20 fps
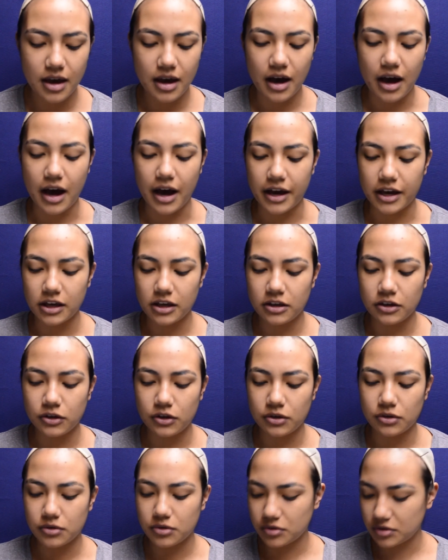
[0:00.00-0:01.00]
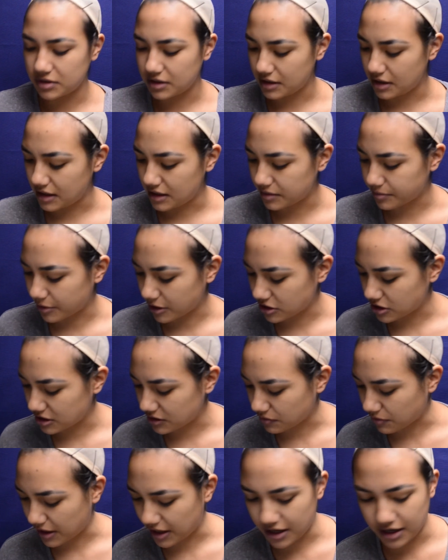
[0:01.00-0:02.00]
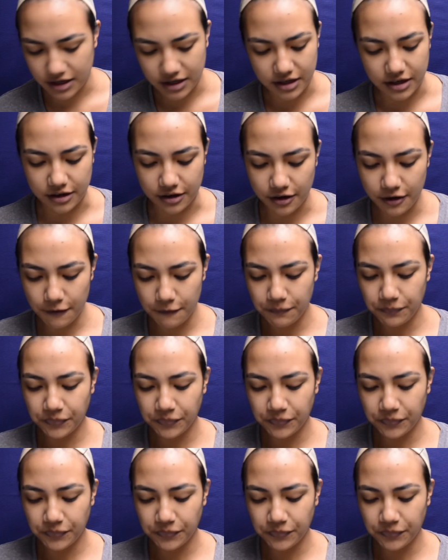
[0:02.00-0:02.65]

I use these brushes right here.